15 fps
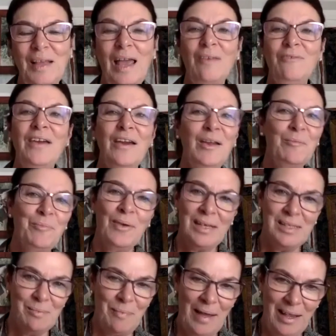I'm very
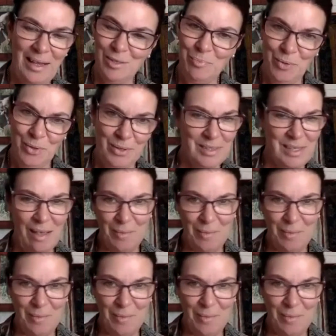impressed by his books.